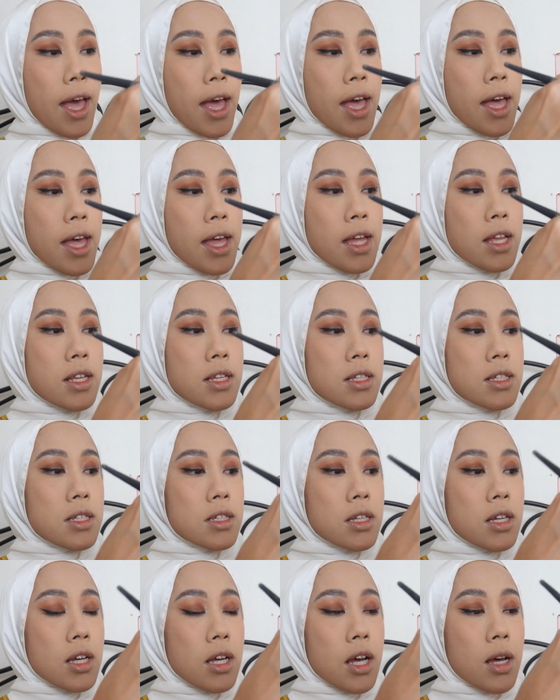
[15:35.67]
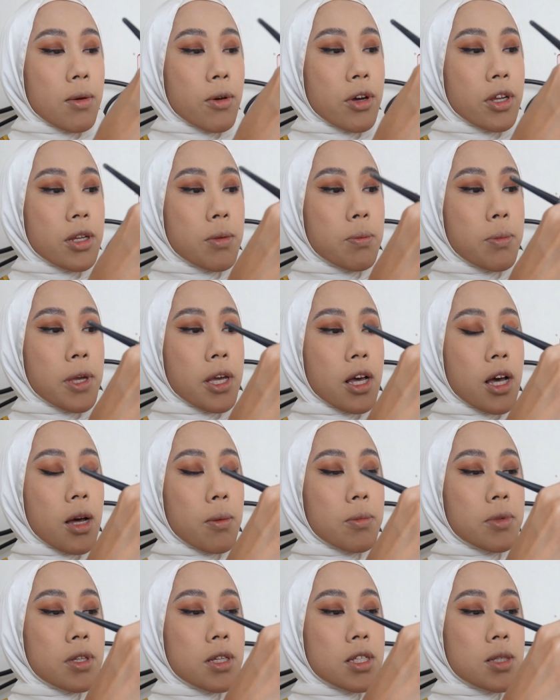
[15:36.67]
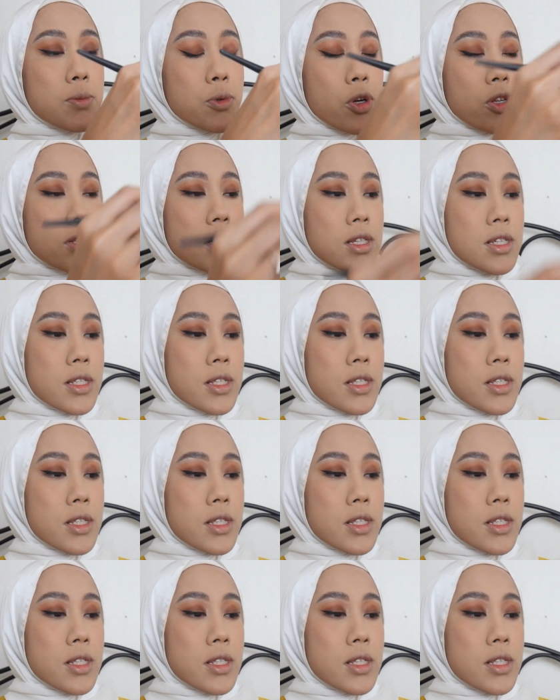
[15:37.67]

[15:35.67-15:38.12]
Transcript: And I'm gonna pick up this bronzer.